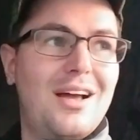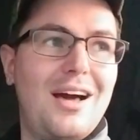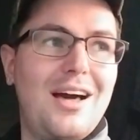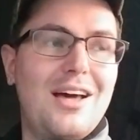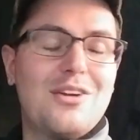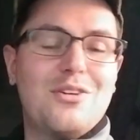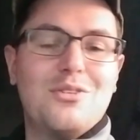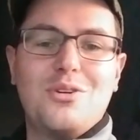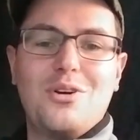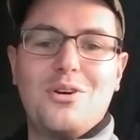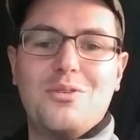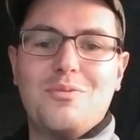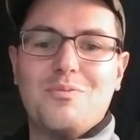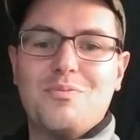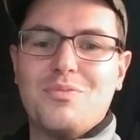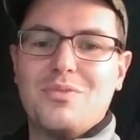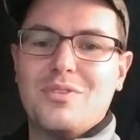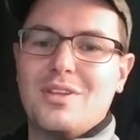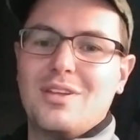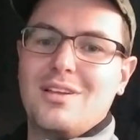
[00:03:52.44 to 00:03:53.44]
I don't know.
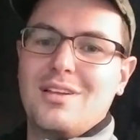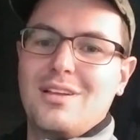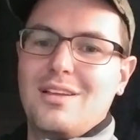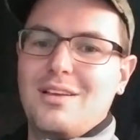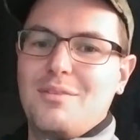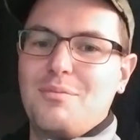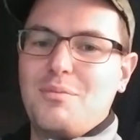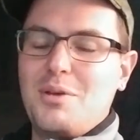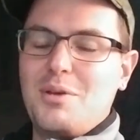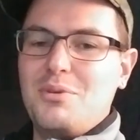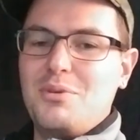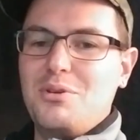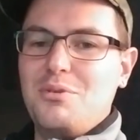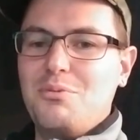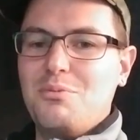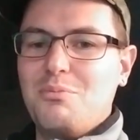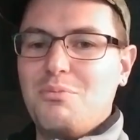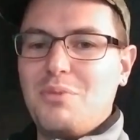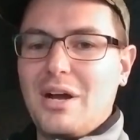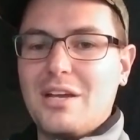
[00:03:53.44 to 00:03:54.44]
Maybe
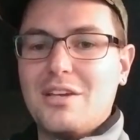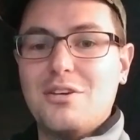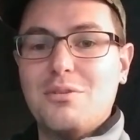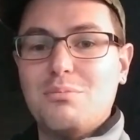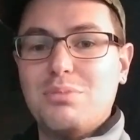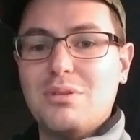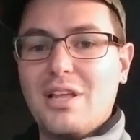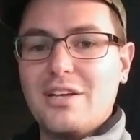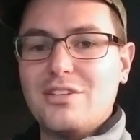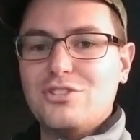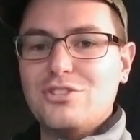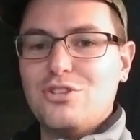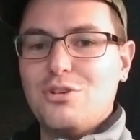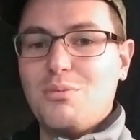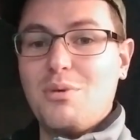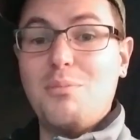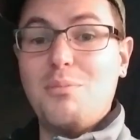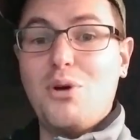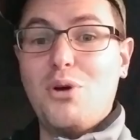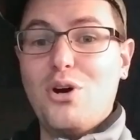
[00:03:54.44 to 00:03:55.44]
my complexion or
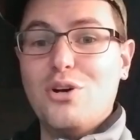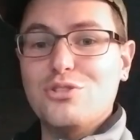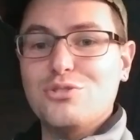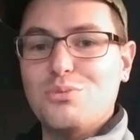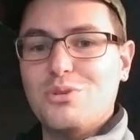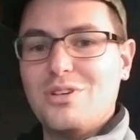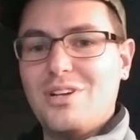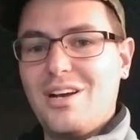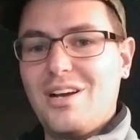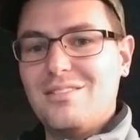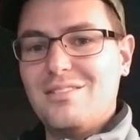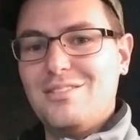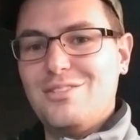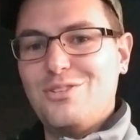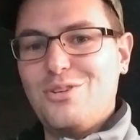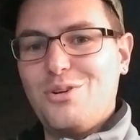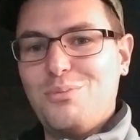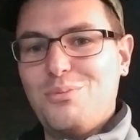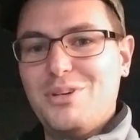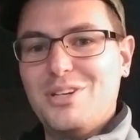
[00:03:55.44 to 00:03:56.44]
my balls were not
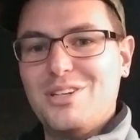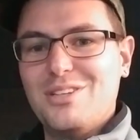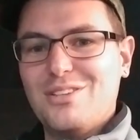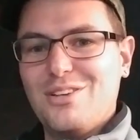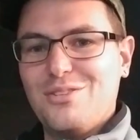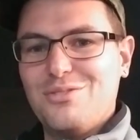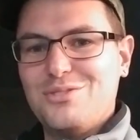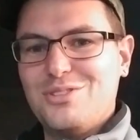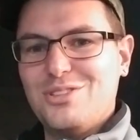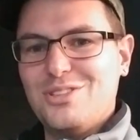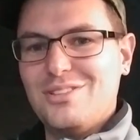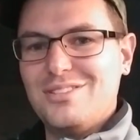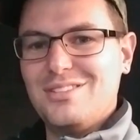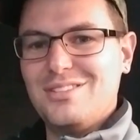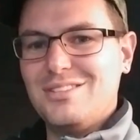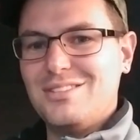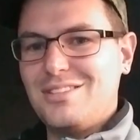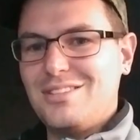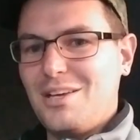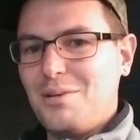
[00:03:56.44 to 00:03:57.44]
big enough to
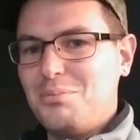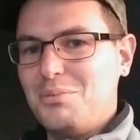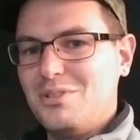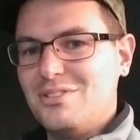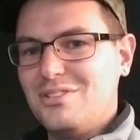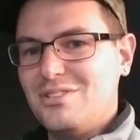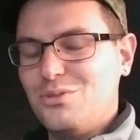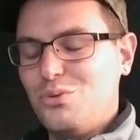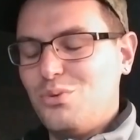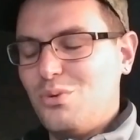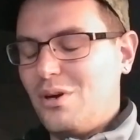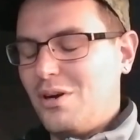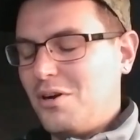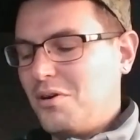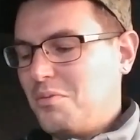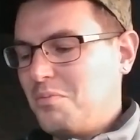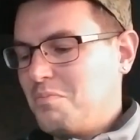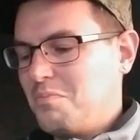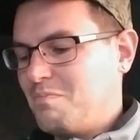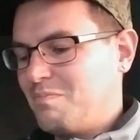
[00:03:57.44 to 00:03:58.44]
step into
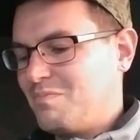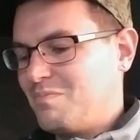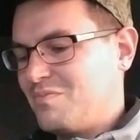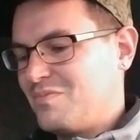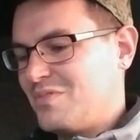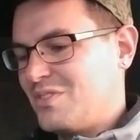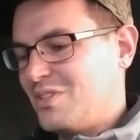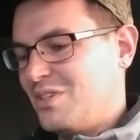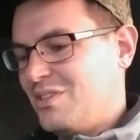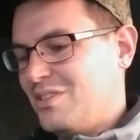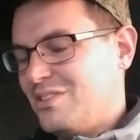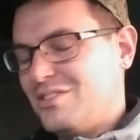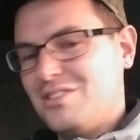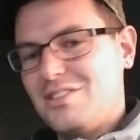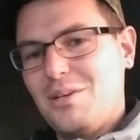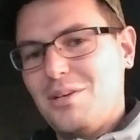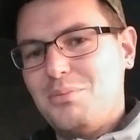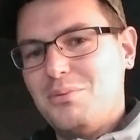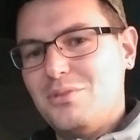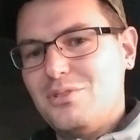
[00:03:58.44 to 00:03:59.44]

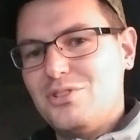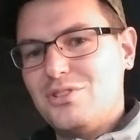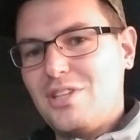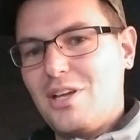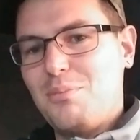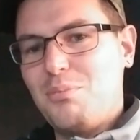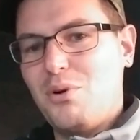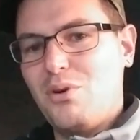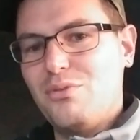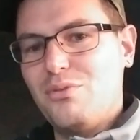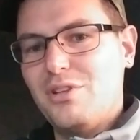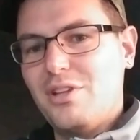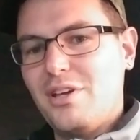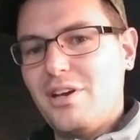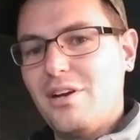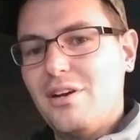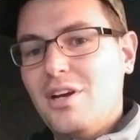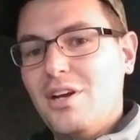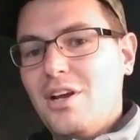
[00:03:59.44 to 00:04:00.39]
step over there.